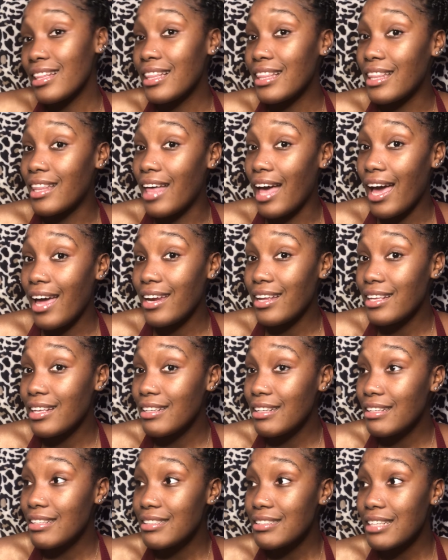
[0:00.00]
that
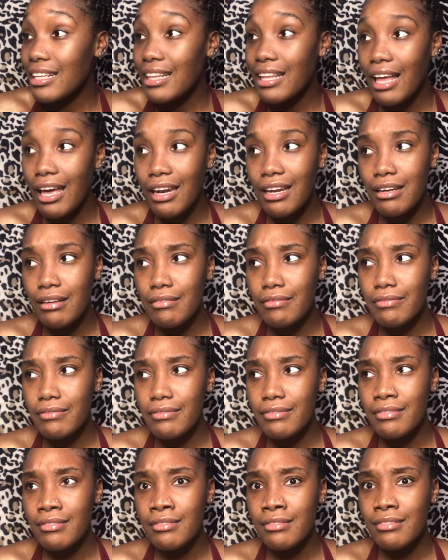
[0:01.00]
is a lot of
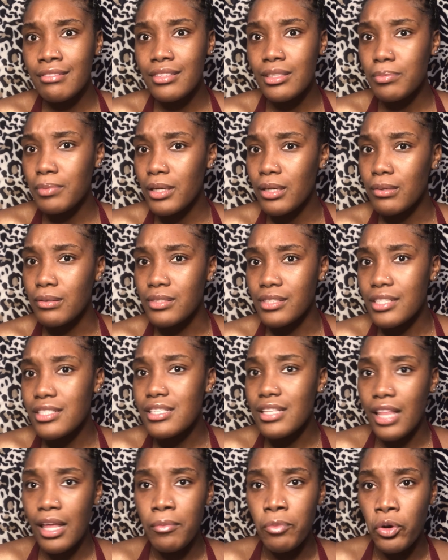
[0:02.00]
the pros. There's a
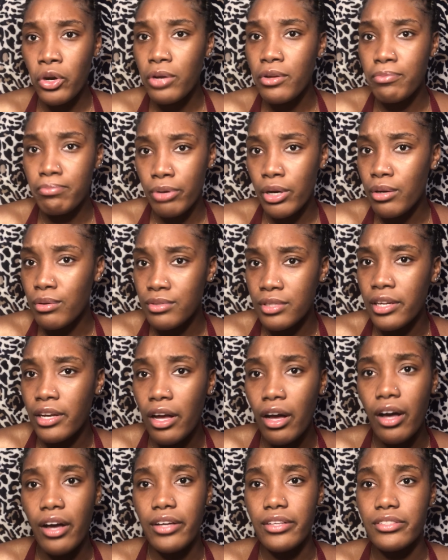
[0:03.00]
lot more pros than
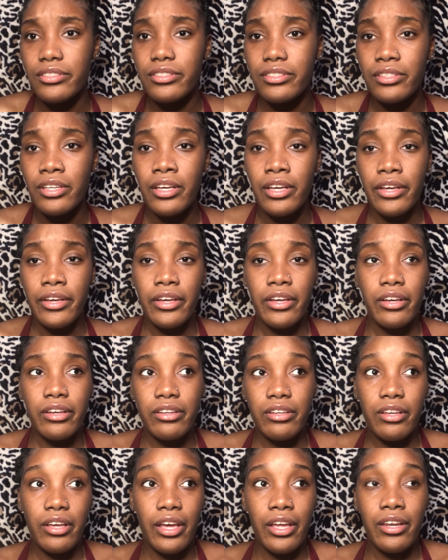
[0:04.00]
cons.
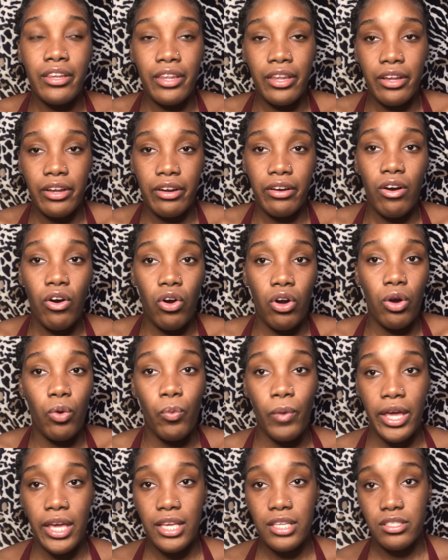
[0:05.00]
And there are
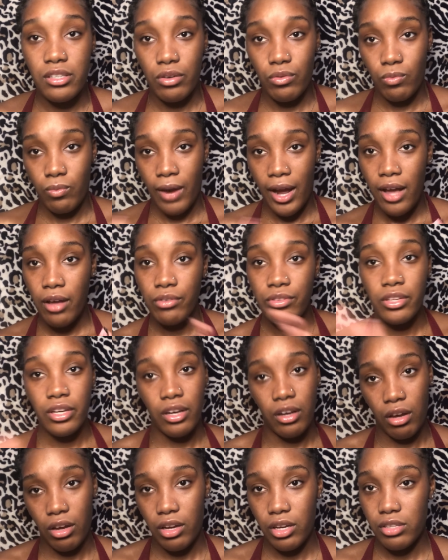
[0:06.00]
ways around the
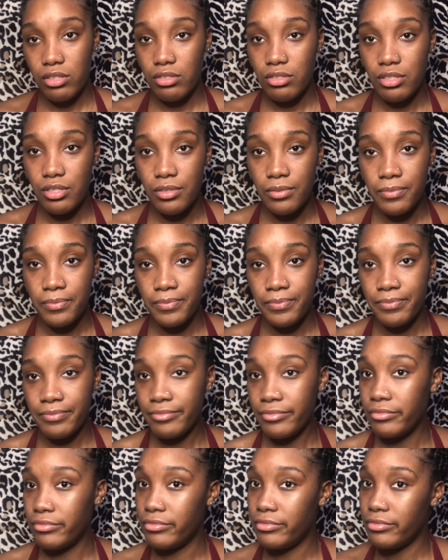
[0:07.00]
cons
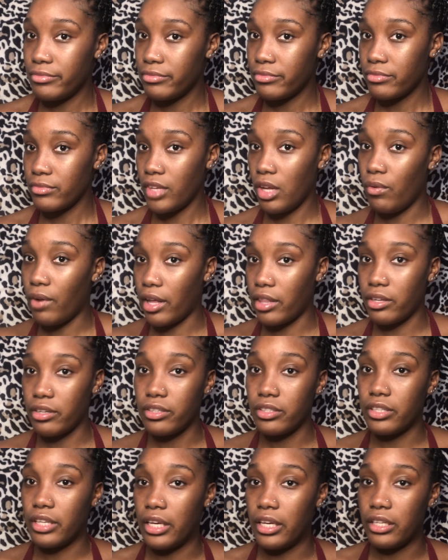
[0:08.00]
rather
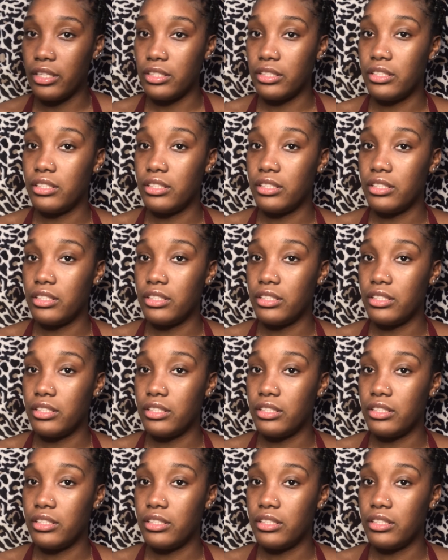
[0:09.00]
than,